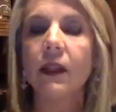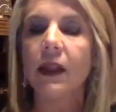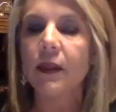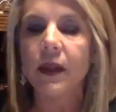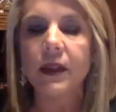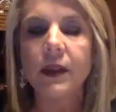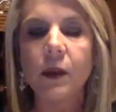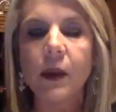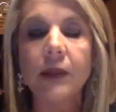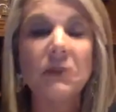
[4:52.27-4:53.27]
I thought, you know
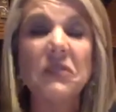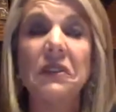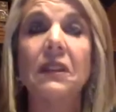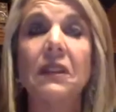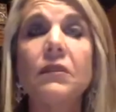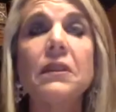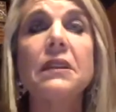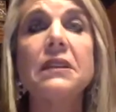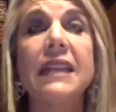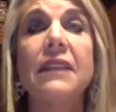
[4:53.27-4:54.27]
what, I'm just going to live in a
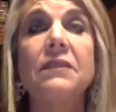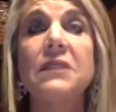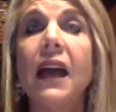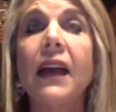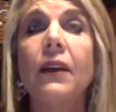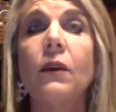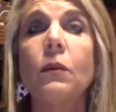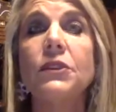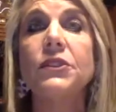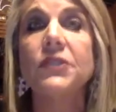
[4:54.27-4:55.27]
state of denial,
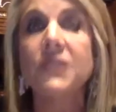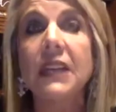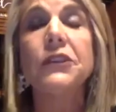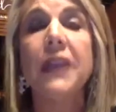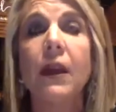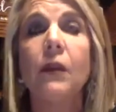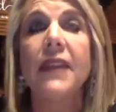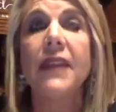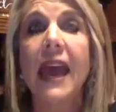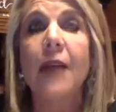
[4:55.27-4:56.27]
which is such a
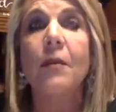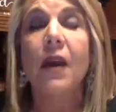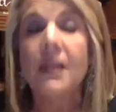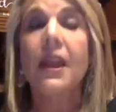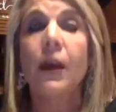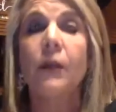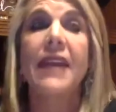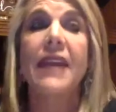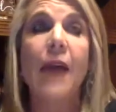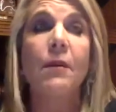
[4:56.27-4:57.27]

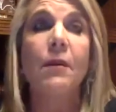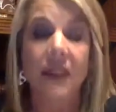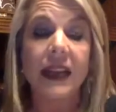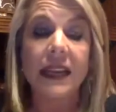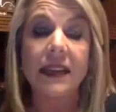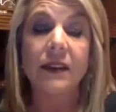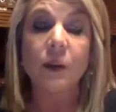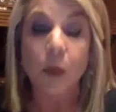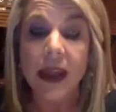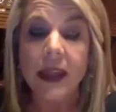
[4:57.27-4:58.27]
unhealthy habit that I needed to
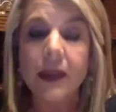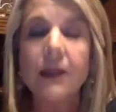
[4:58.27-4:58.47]
break.